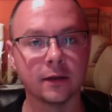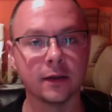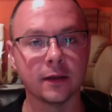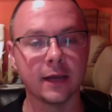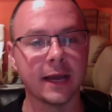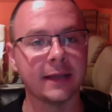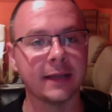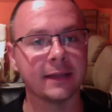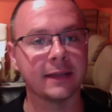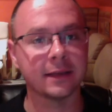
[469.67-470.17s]

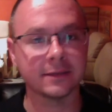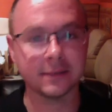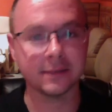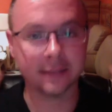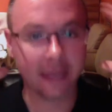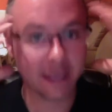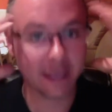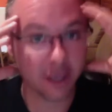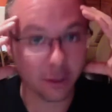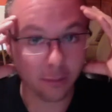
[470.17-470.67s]
It doesn't
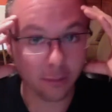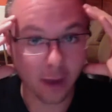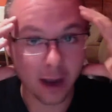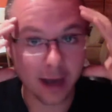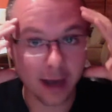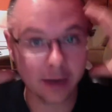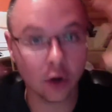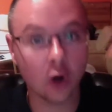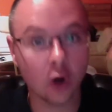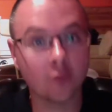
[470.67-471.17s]
take your
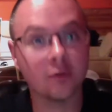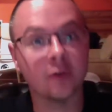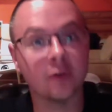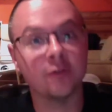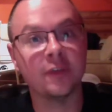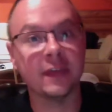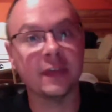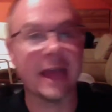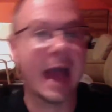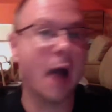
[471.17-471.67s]
mind off of
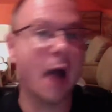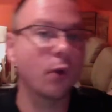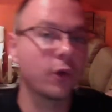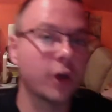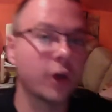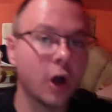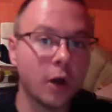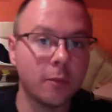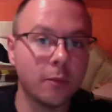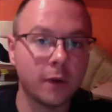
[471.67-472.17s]
the
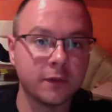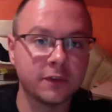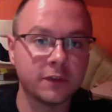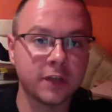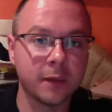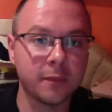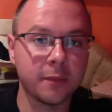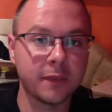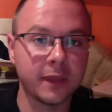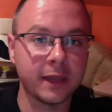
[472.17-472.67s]
outcome of
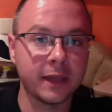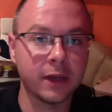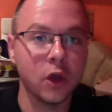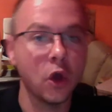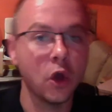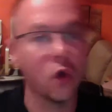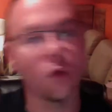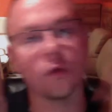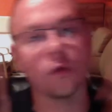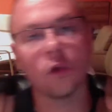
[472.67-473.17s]
something
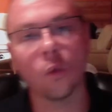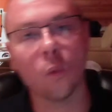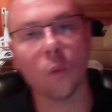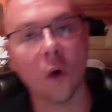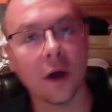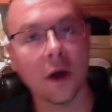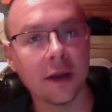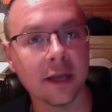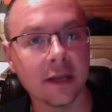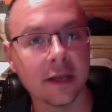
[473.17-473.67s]
or the
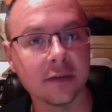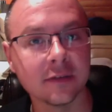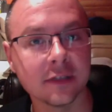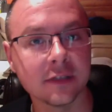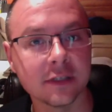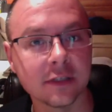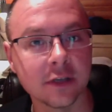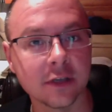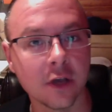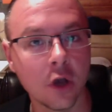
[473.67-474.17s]
what
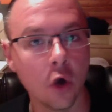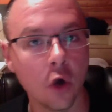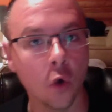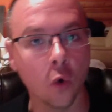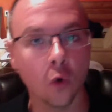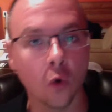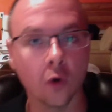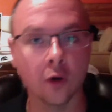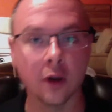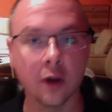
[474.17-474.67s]
ifs
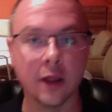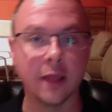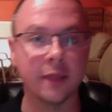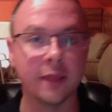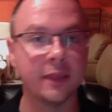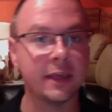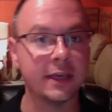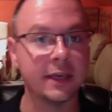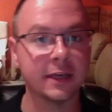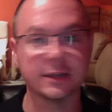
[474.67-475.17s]
or
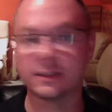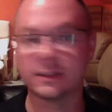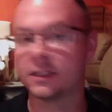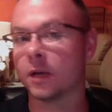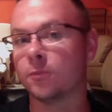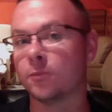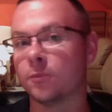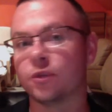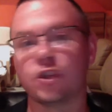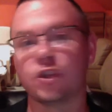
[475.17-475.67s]
the
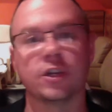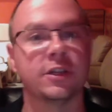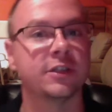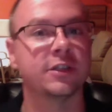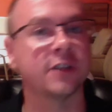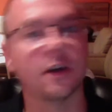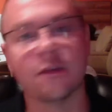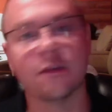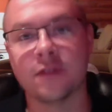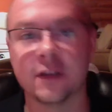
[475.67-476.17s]
assumptions
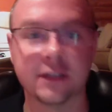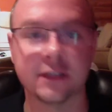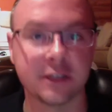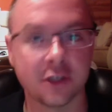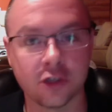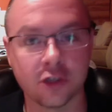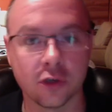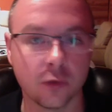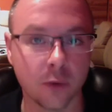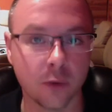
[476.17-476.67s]
of the
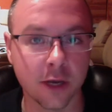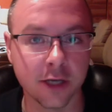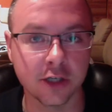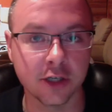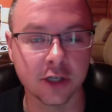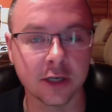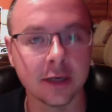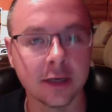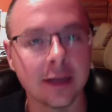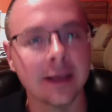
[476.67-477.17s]

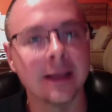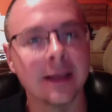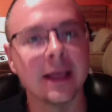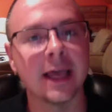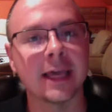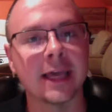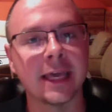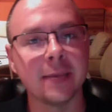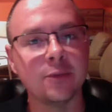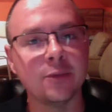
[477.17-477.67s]
situation. It
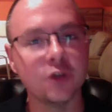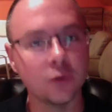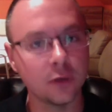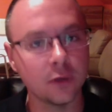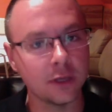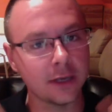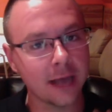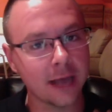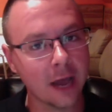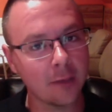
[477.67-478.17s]
keeps you in the
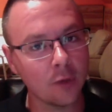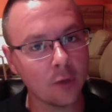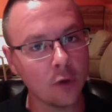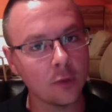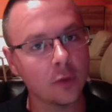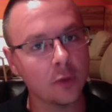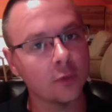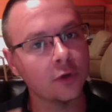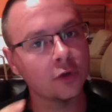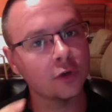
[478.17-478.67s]
now moment
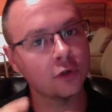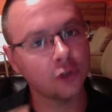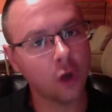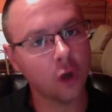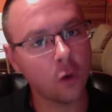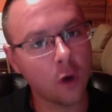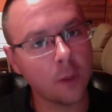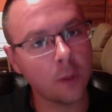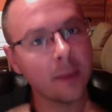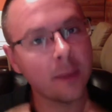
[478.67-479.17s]
when you show
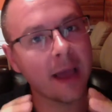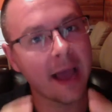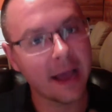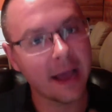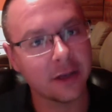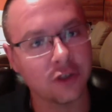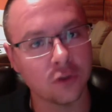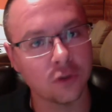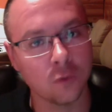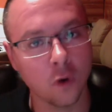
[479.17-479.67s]
up
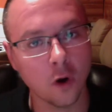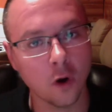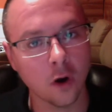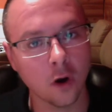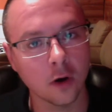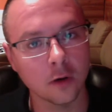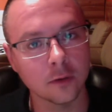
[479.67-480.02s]
as you are.